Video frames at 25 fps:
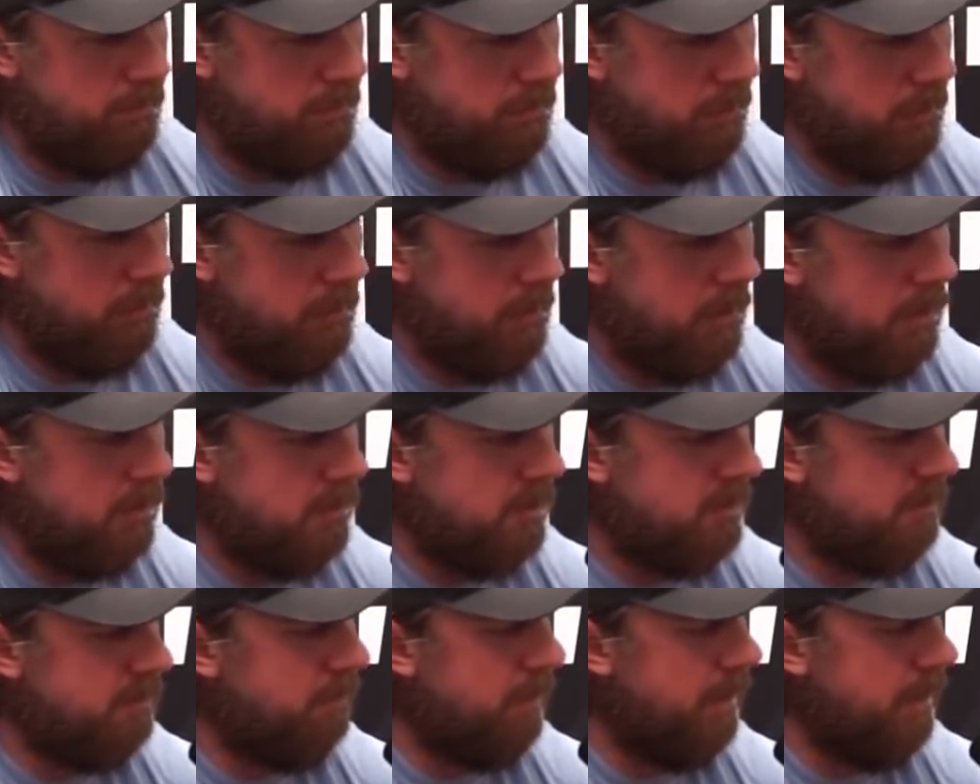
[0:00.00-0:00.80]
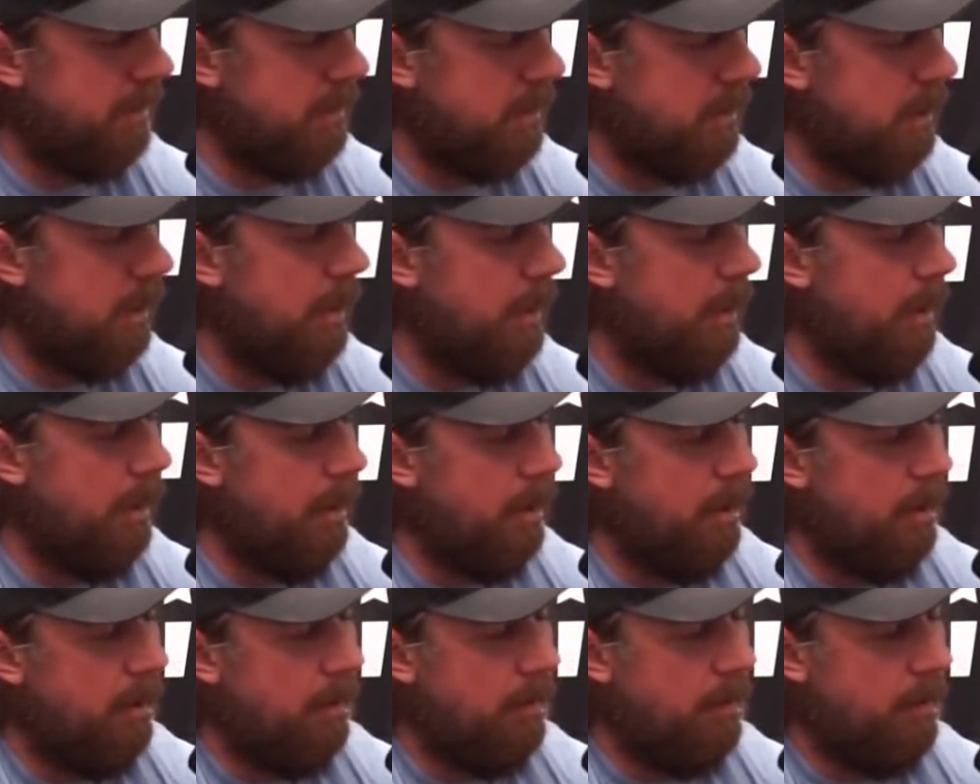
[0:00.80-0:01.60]
Bert knows. But
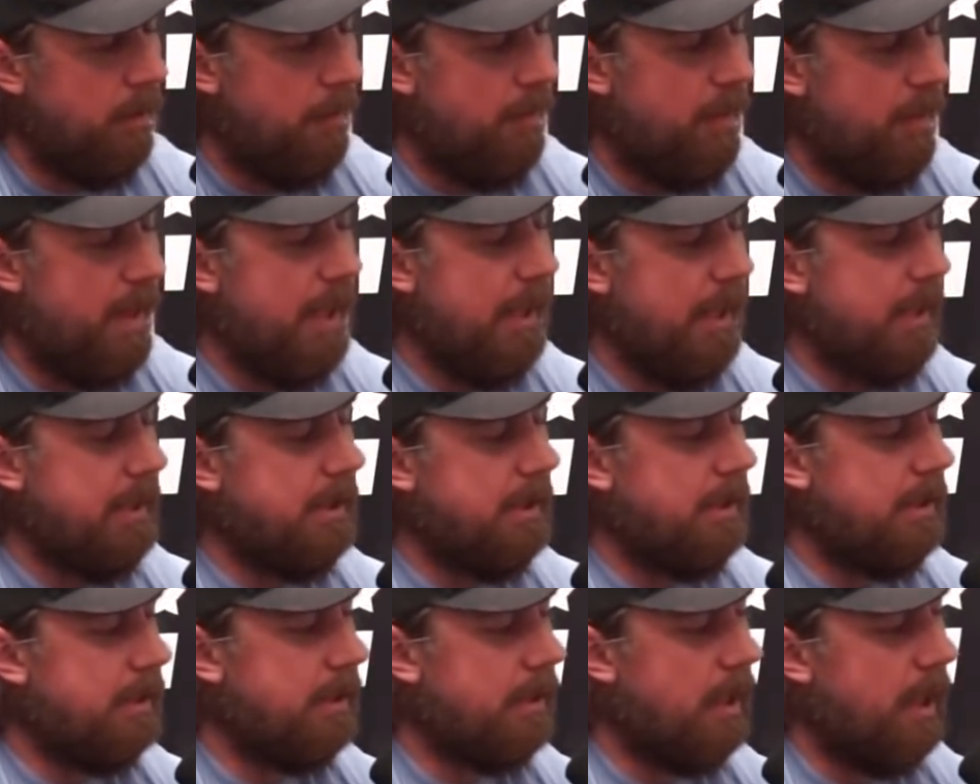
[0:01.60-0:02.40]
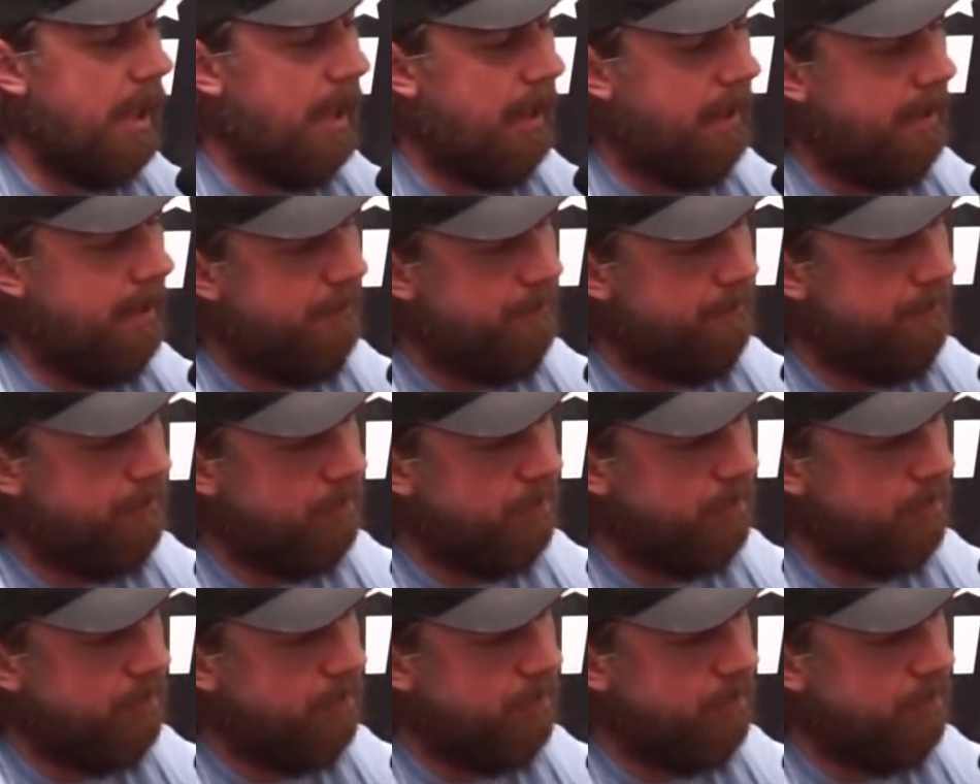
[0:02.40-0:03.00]
the thing is like,